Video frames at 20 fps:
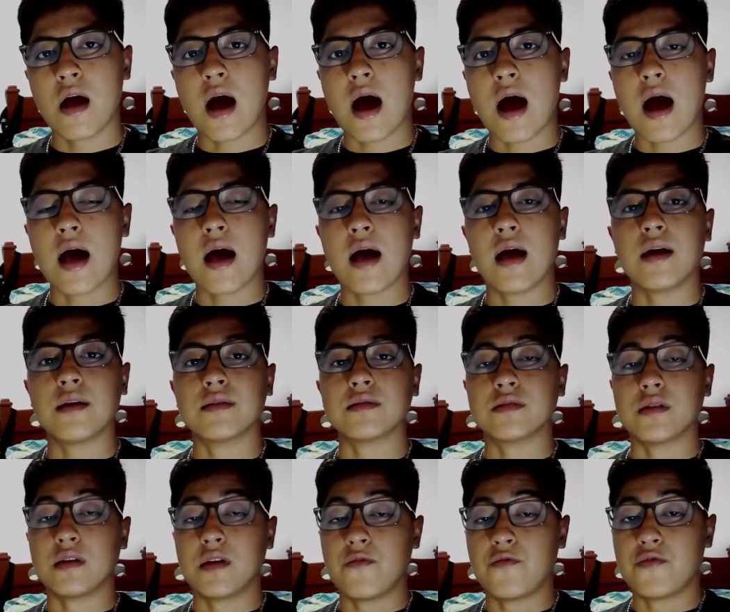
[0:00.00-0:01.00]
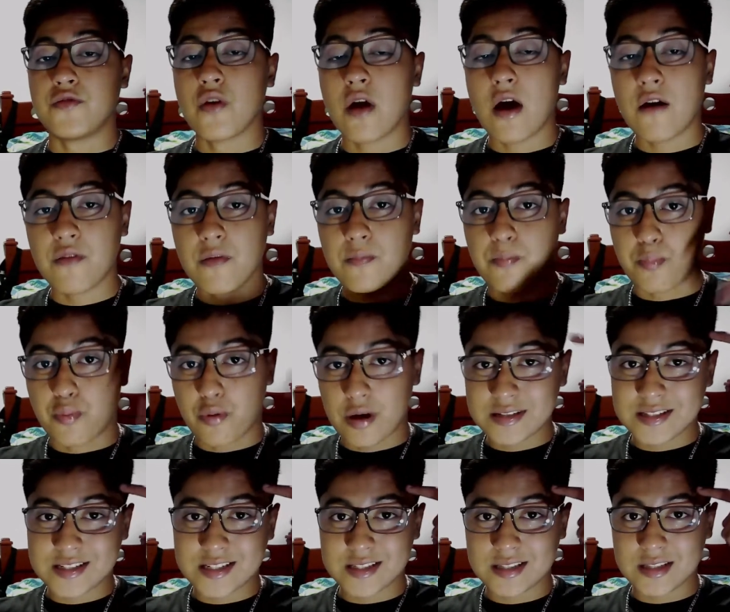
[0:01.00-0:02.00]
And if you have a
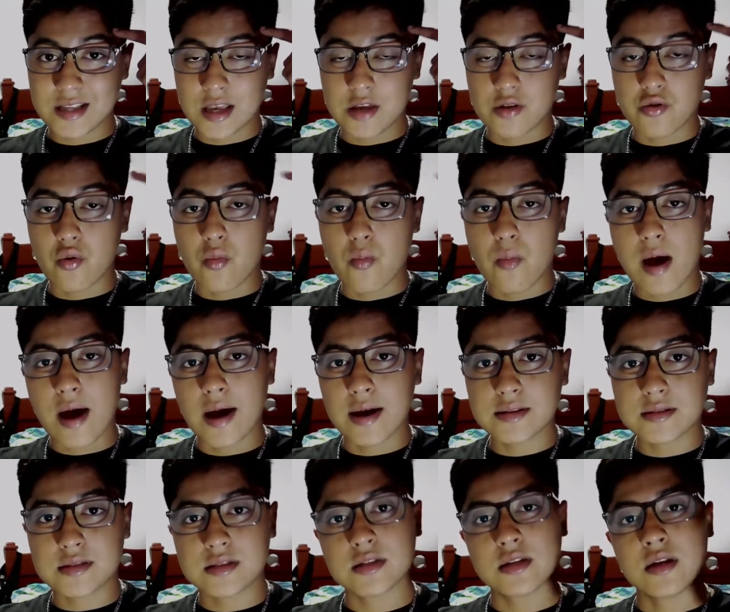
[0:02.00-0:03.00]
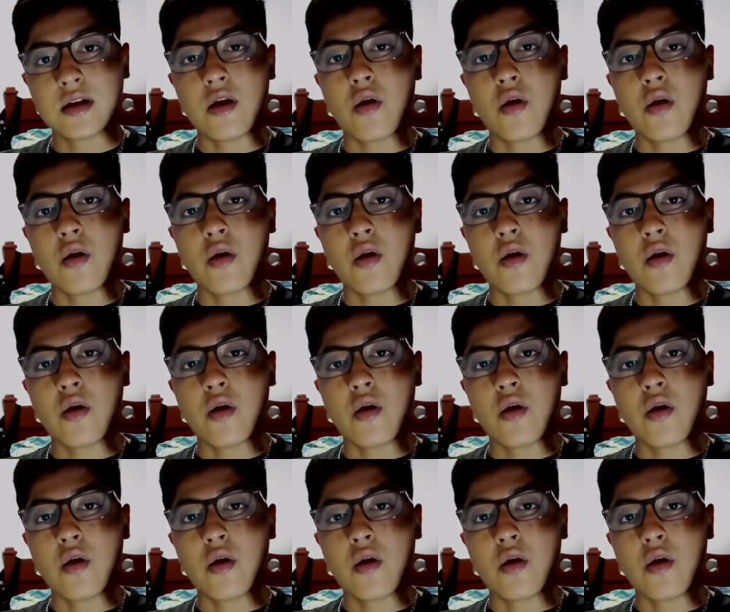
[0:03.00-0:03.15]
present in your mind,